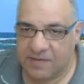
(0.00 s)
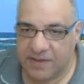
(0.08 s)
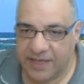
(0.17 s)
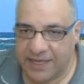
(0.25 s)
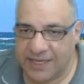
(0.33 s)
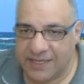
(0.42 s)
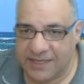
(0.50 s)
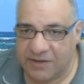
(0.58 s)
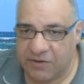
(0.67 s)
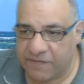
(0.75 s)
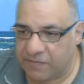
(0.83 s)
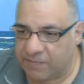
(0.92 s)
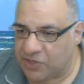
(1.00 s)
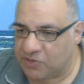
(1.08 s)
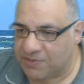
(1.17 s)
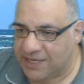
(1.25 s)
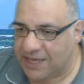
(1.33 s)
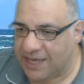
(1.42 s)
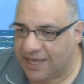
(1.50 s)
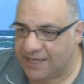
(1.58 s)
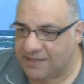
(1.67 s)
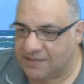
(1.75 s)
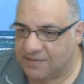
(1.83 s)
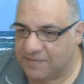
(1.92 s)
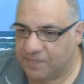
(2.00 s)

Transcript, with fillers: It is here after bishop e8.